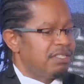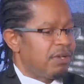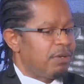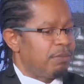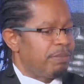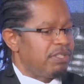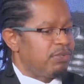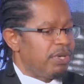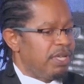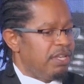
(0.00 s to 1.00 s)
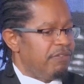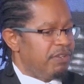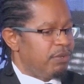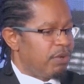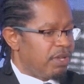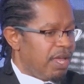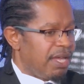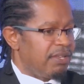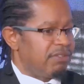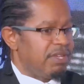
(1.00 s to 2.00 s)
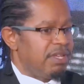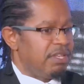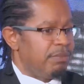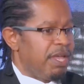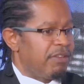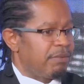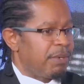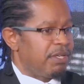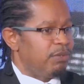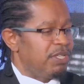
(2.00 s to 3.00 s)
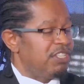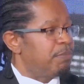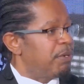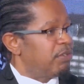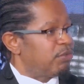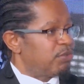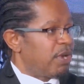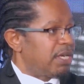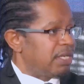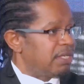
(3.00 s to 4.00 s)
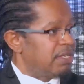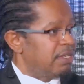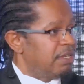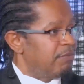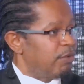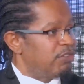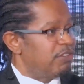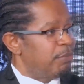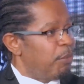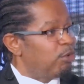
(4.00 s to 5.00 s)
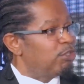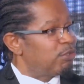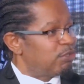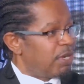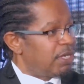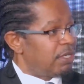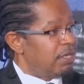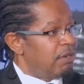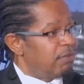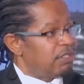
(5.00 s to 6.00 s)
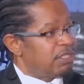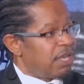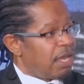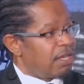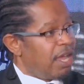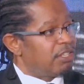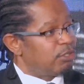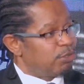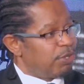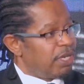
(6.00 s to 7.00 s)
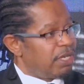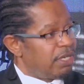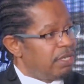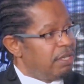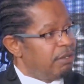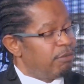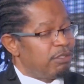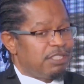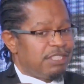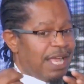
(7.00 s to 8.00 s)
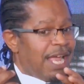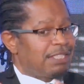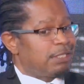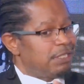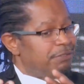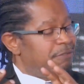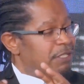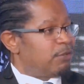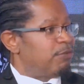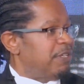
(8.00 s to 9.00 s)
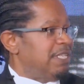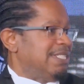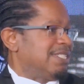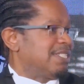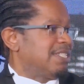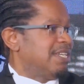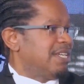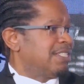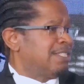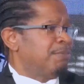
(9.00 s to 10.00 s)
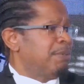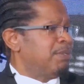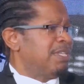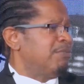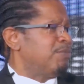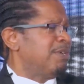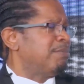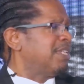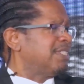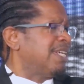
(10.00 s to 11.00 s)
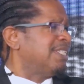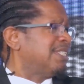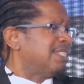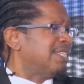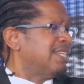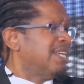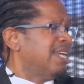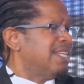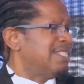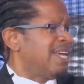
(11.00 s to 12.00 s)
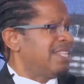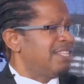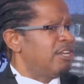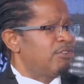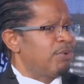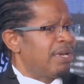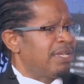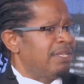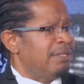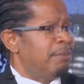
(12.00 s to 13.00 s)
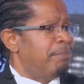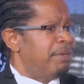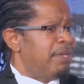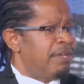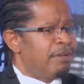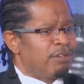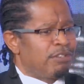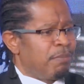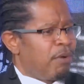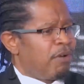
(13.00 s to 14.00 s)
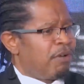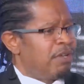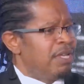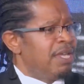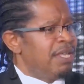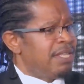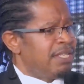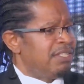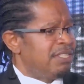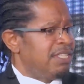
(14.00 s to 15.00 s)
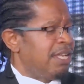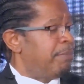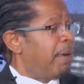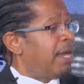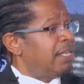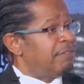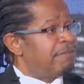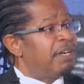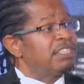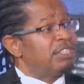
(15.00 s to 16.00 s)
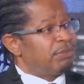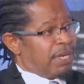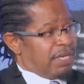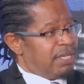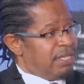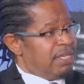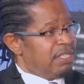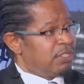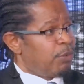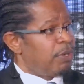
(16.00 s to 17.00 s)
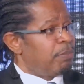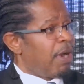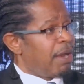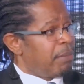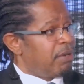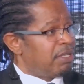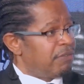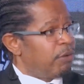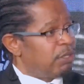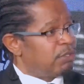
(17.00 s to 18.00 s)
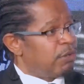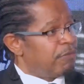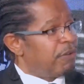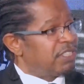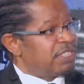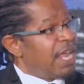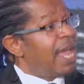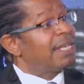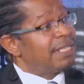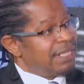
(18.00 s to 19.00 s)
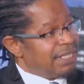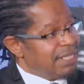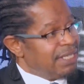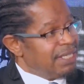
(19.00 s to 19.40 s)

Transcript: So based on individual clients, you may have somebody who needs spiritual training versus emotional training versus psychological training versus actually physical fitness. Because some people need rehabilitation. And it's not that they're trying to get big or small. They just need their body to function right. So we primarily focus on functionality.